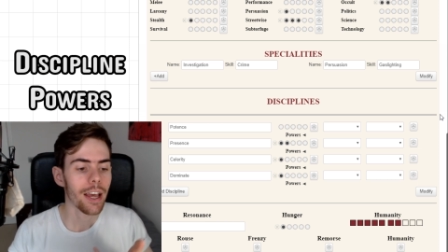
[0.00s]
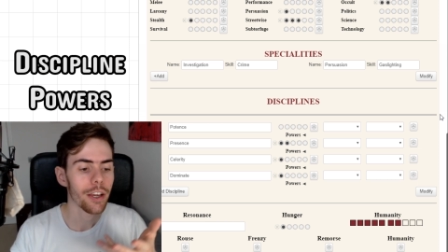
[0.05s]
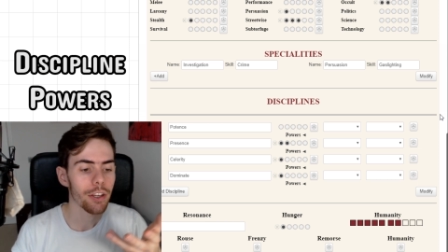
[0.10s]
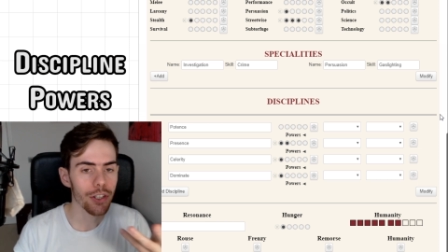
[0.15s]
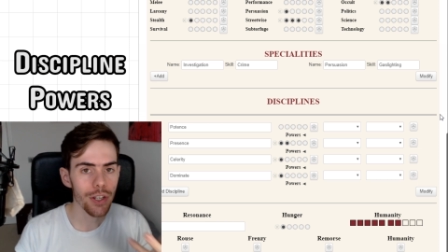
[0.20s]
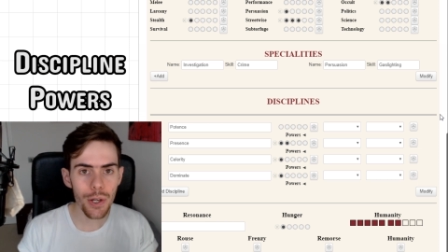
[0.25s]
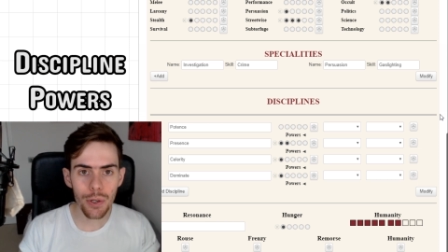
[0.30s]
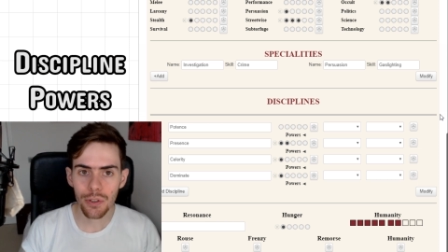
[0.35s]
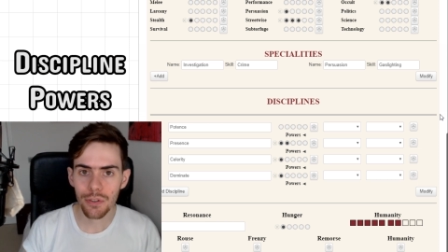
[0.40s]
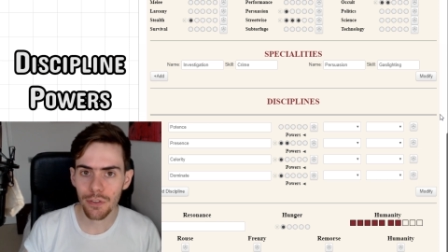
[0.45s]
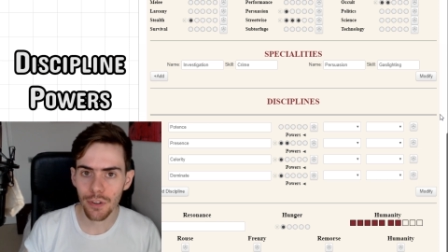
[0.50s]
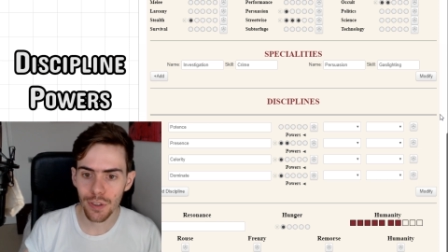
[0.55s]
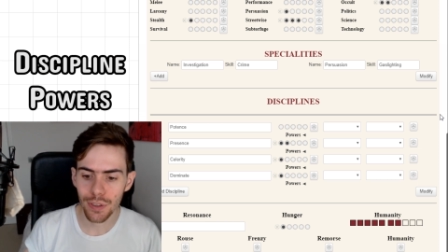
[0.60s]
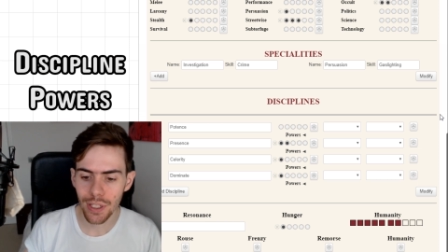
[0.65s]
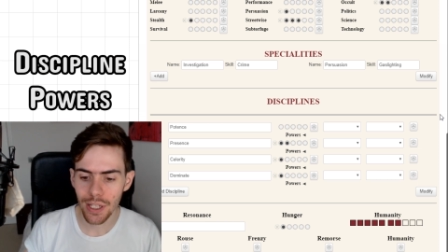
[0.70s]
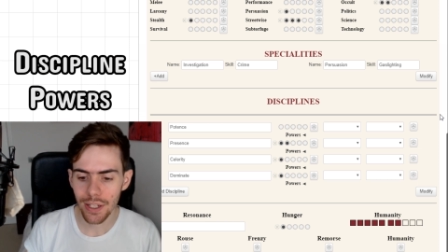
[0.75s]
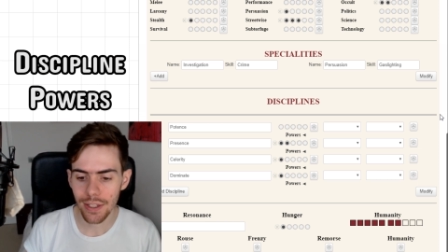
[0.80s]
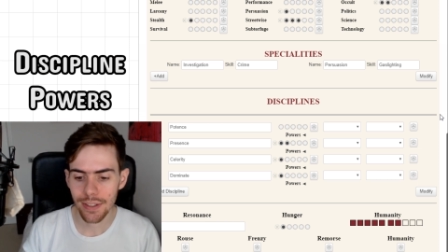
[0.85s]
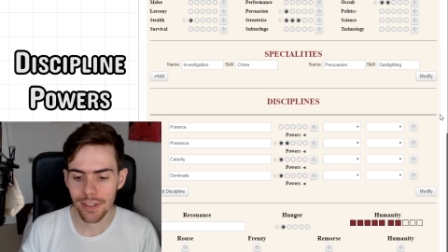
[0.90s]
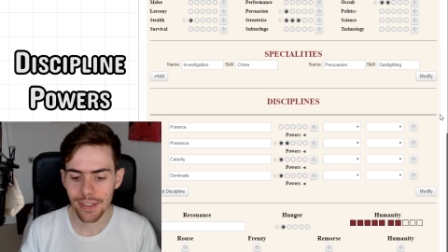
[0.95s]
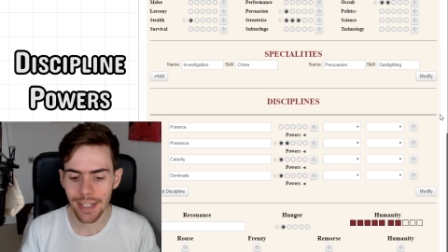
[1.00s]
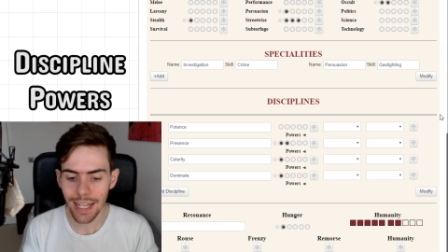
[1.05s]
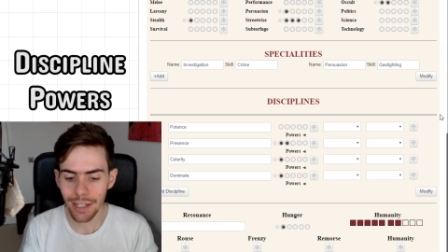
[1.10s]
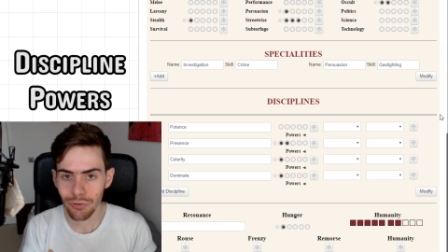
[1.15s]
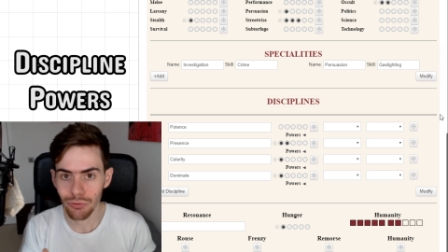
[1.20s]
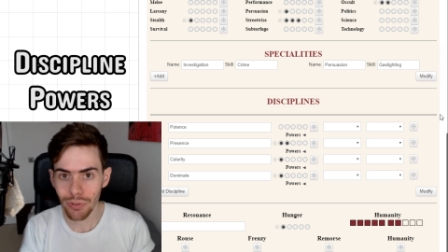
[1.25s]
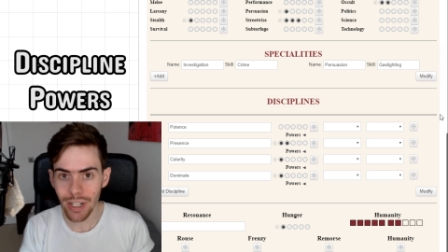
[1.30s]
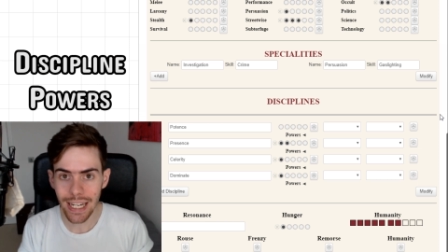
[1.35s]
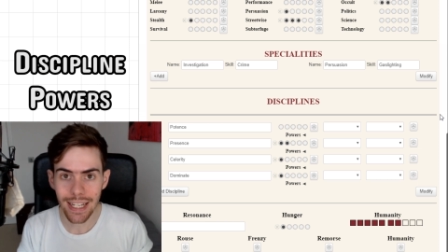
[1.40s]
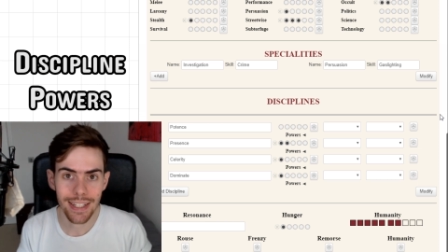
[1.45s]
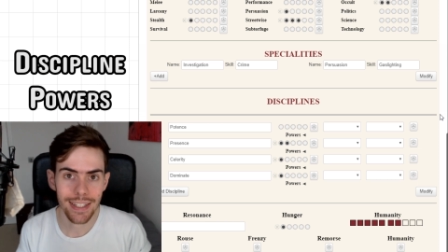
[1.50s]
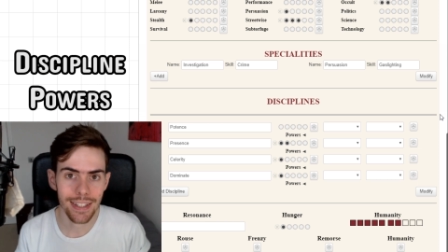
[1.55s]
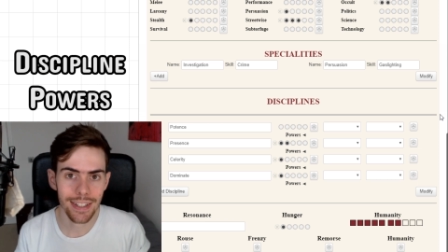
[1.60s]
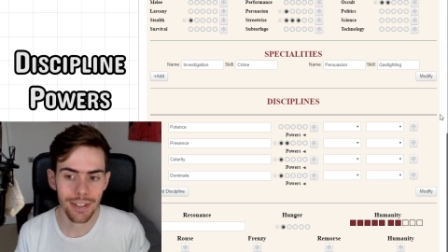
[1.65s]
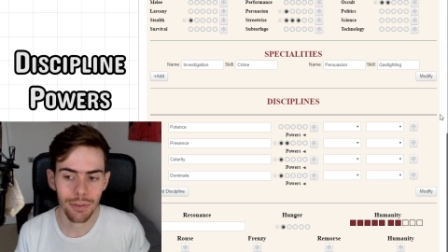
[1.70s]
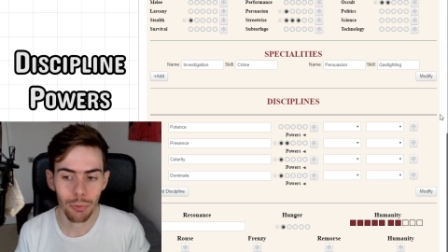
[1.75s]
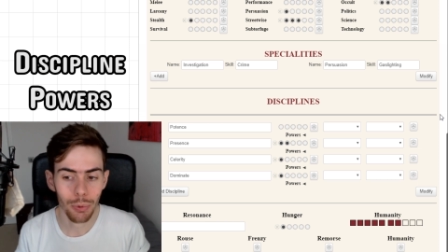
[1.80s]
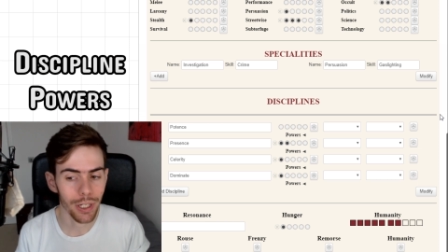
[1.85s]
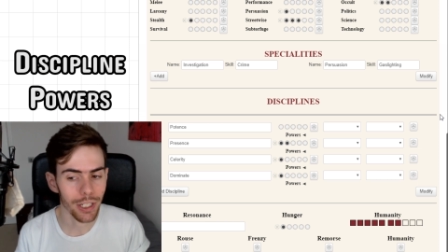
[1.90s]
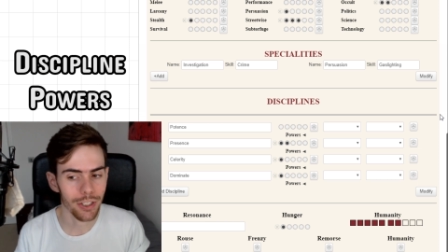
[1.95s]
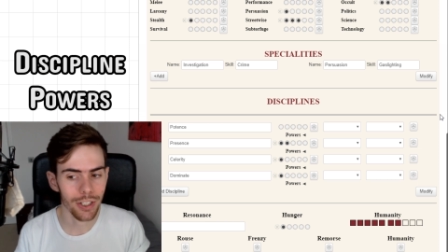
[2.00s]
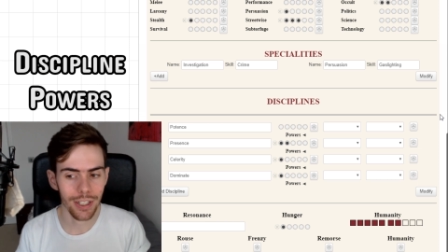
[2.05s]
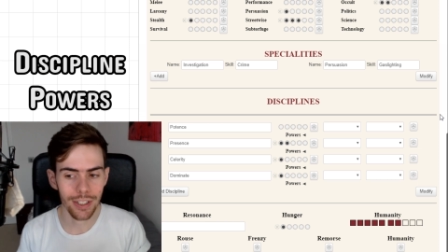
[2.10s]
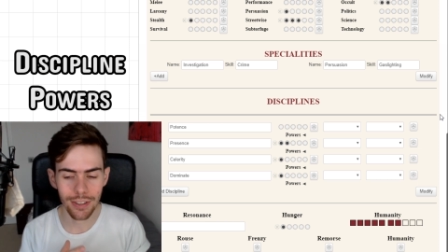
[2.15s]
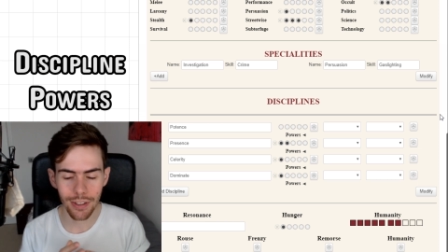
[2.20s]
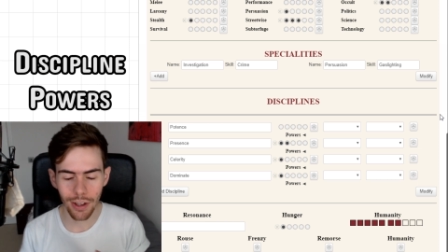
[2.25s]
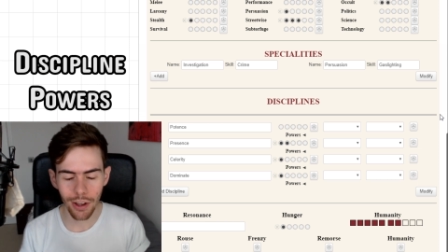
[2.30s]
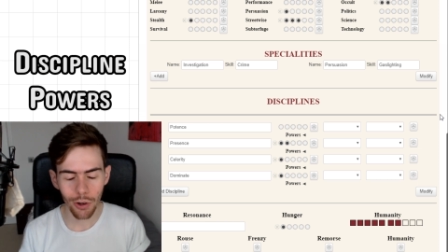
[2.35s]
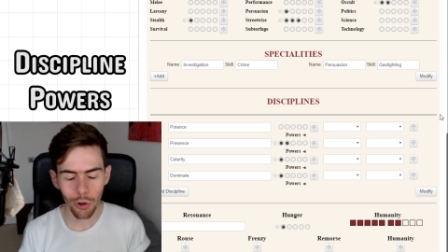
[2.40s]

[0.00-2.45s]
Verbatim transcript: usefulness and risk, which is